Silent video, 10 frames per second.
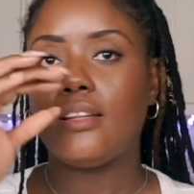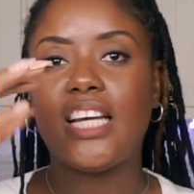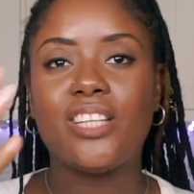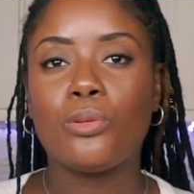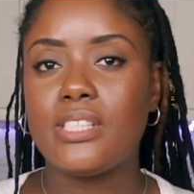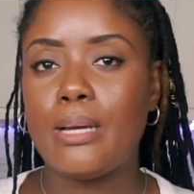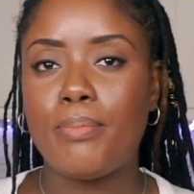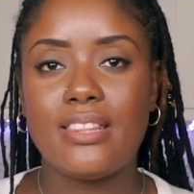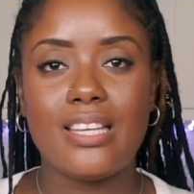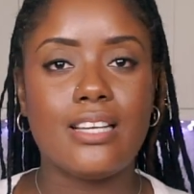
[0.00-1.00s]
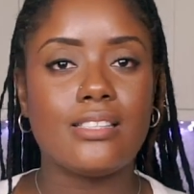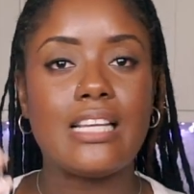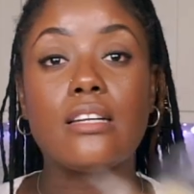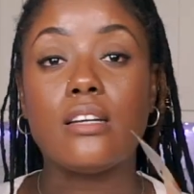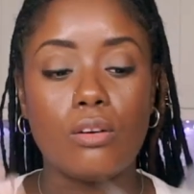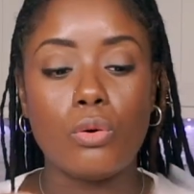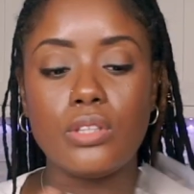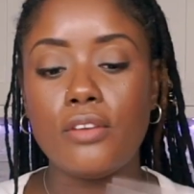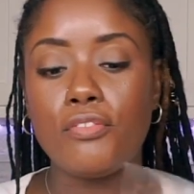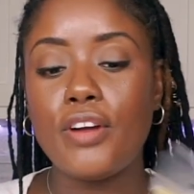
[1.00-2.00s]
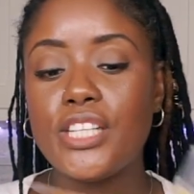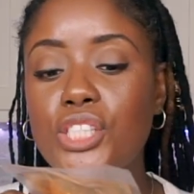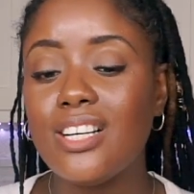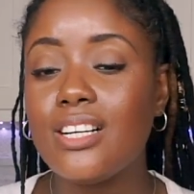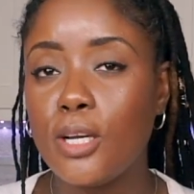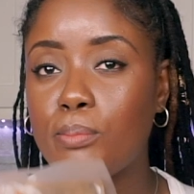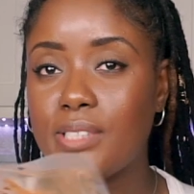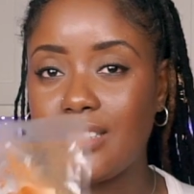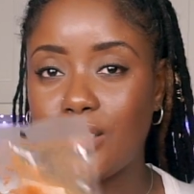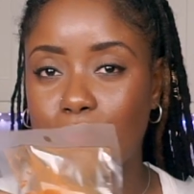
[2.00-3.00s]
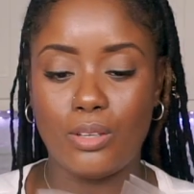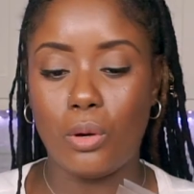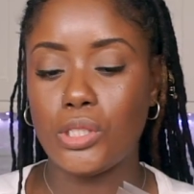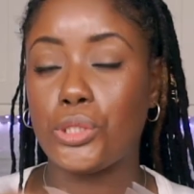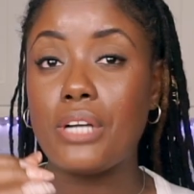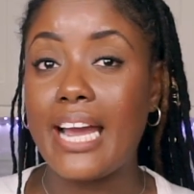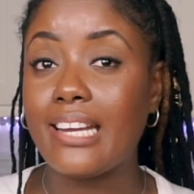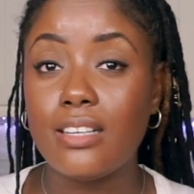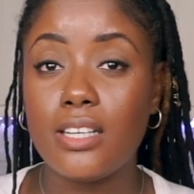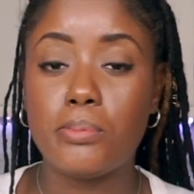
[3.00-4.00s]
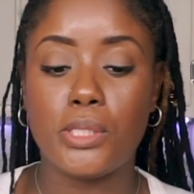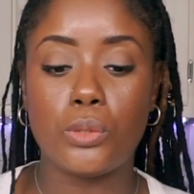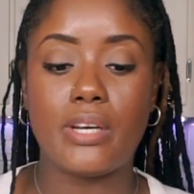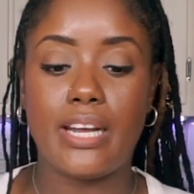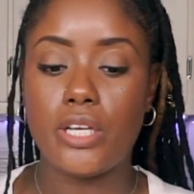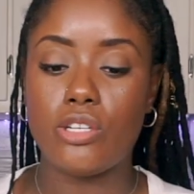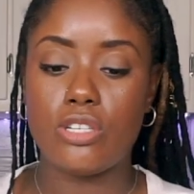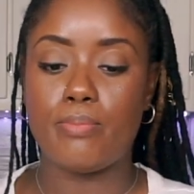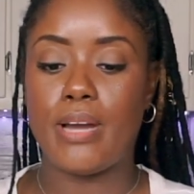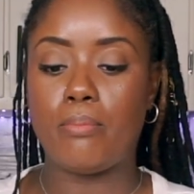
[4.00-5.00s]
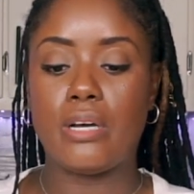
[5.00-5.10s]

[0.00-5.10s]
like those type of things, and only fresh herbs or dried herbs is what I usually buy.